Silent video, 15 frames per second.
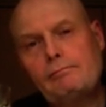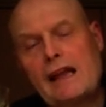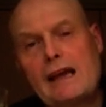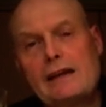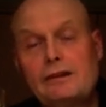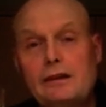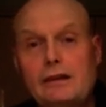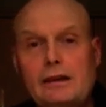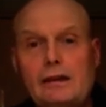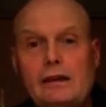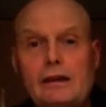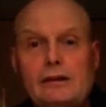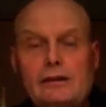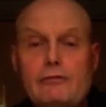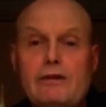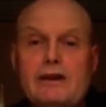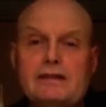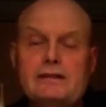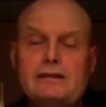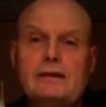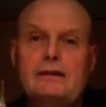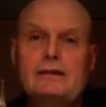And the
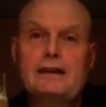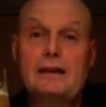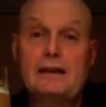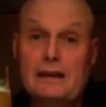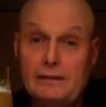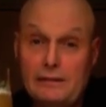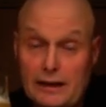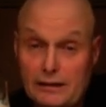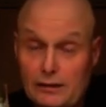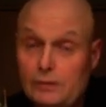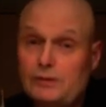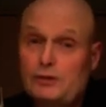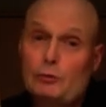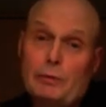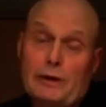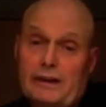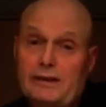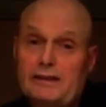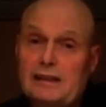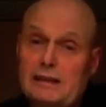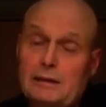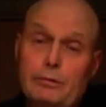reason that they're not too bitter
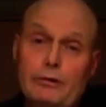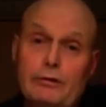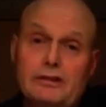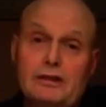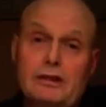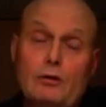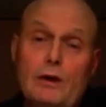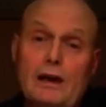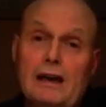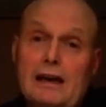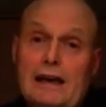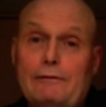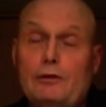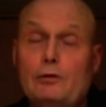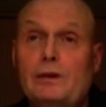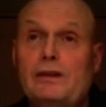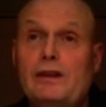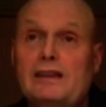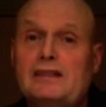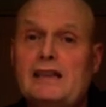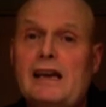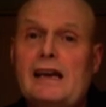is that the brewers are quite clever with
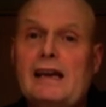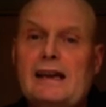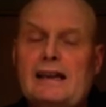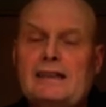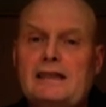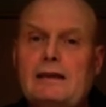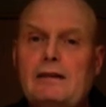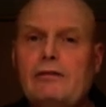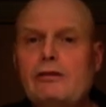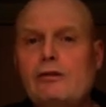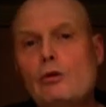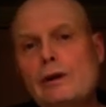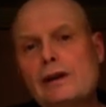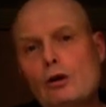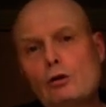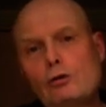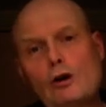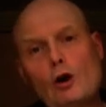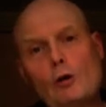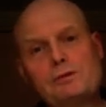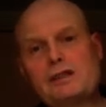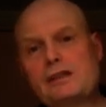this. Instead of throwing all the
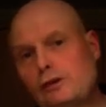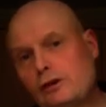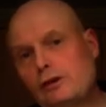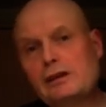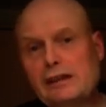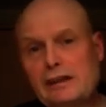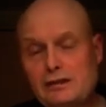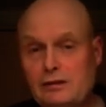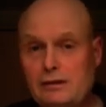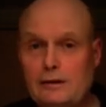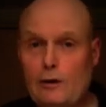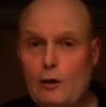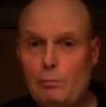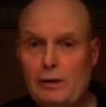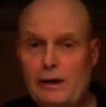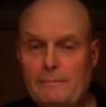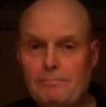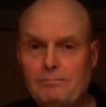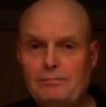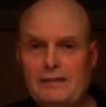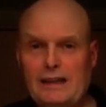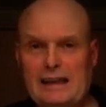hops in early into the copper
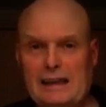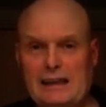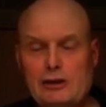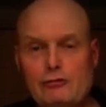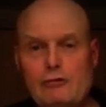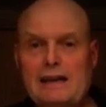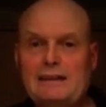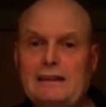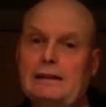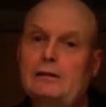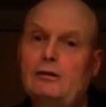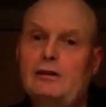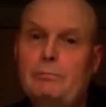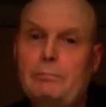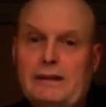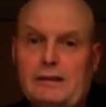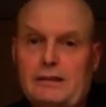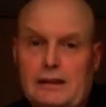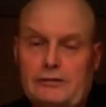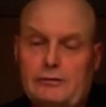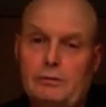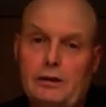and extracting a lot of
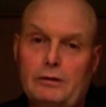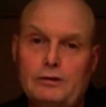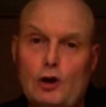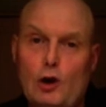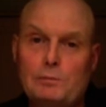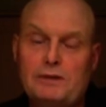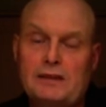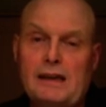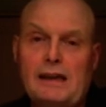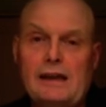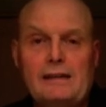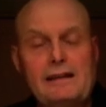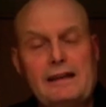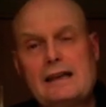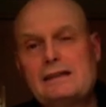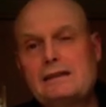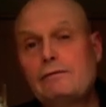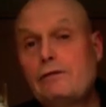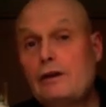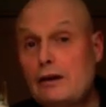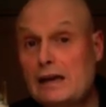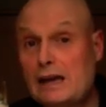bitterness from those hops, they add them
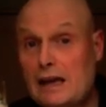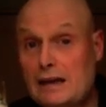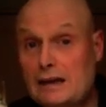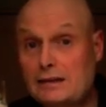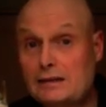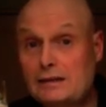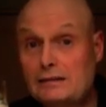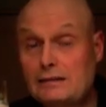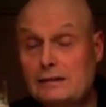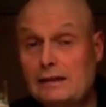very late.